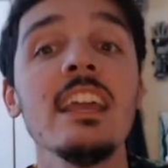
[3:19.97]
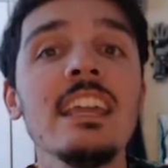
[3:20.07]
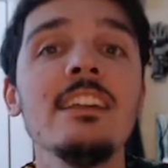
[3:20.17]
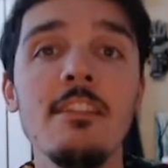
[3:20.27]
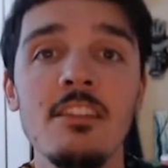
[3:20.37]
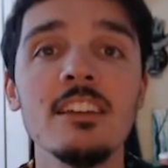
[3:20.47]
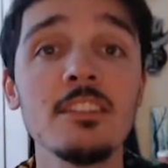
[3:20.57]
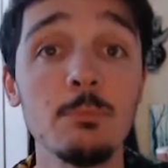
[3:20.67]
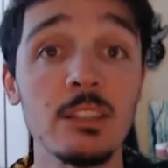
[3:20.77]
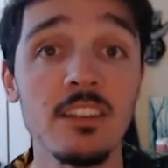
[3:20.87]
in this
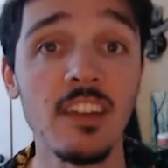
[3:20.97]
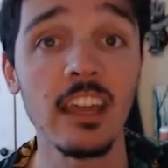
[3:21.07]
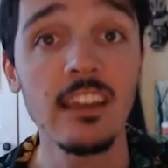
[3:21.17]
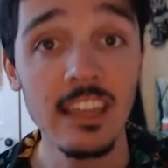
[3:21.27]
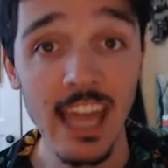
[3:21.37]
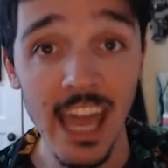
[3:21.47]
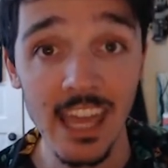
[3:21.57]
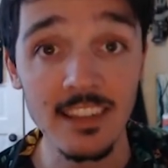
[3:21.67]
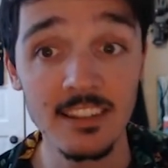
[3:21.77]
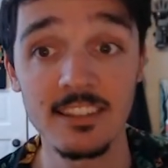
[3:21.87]
specific
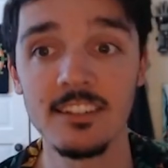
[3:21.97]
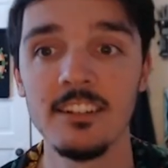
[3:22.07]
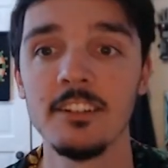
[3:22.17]
case?